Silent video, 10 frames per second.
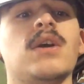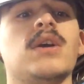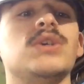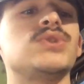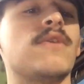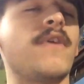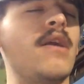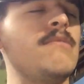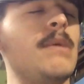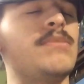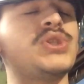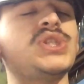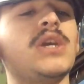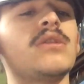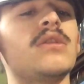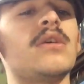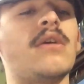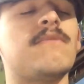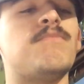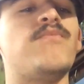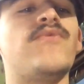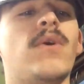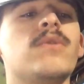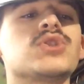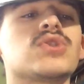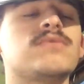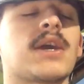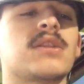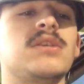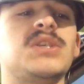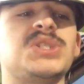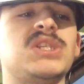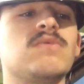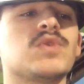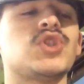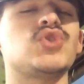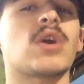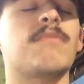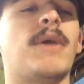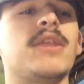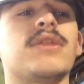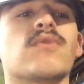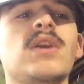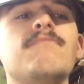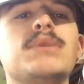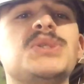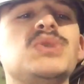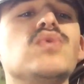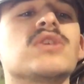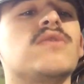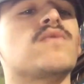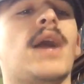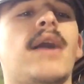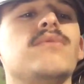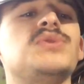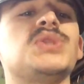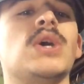So if I remember seeing the photos correctly, this thing was struck by 3 bazooka rounds,